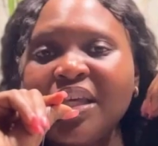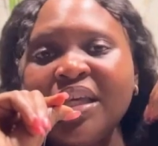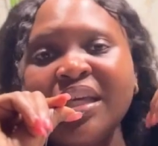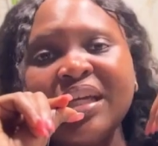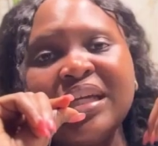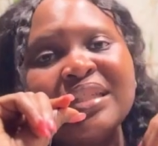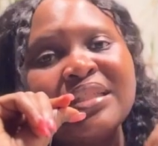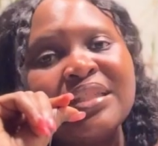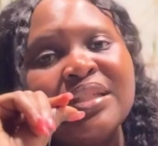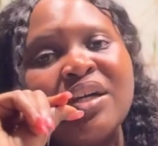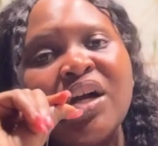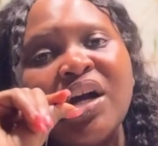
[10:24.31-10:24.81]

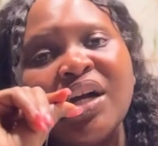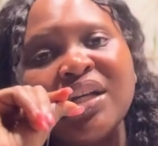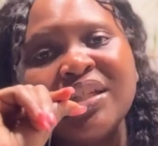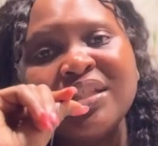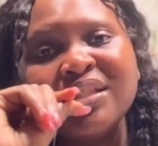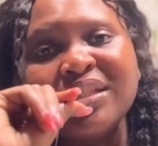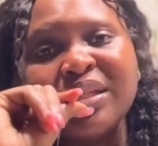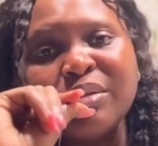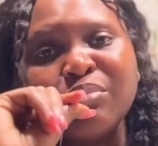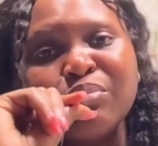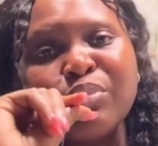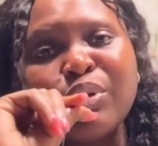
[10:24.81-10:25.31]
EAD card
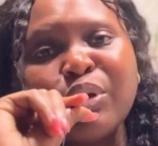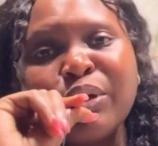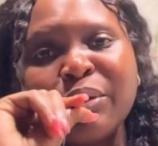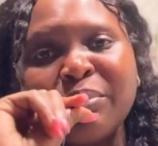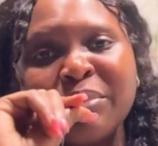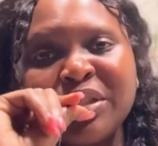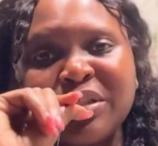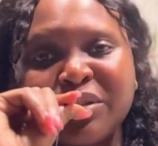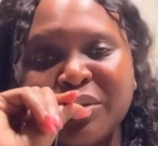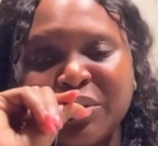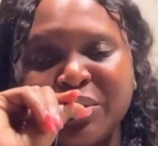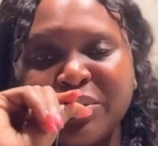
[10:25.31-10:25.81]
is
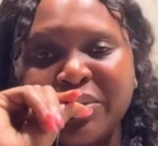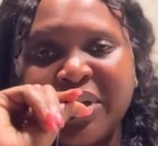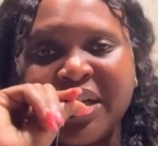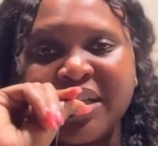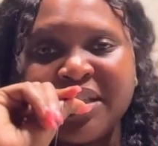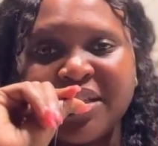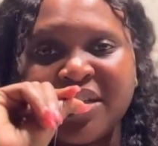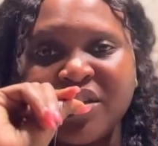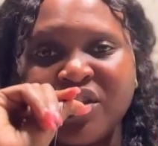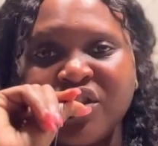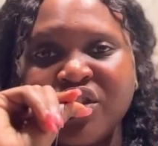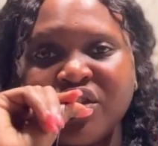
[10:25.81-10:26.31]
Employment
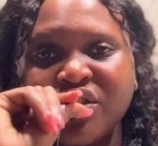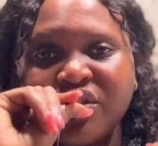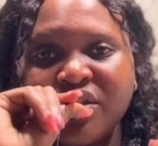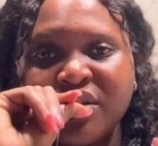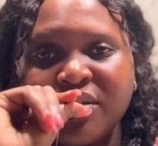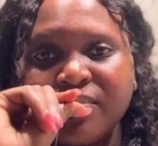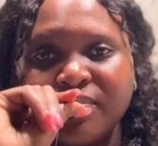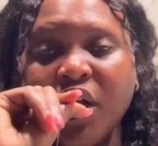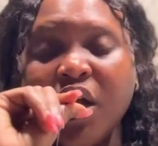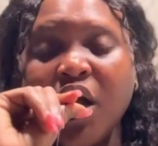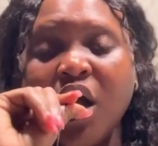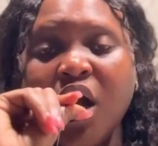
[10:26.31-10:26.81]

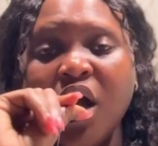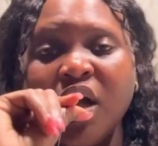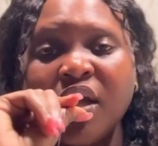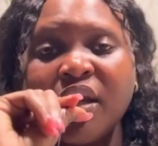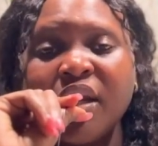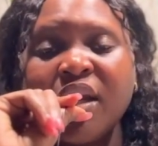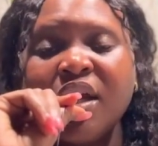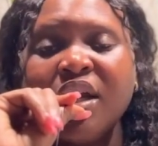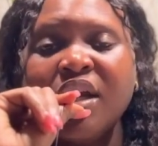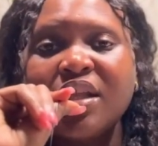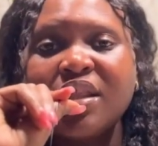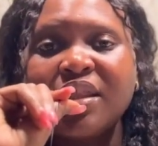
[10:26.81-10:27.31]
Authorization
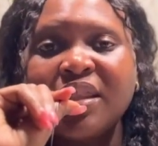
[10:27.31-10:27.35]
Card.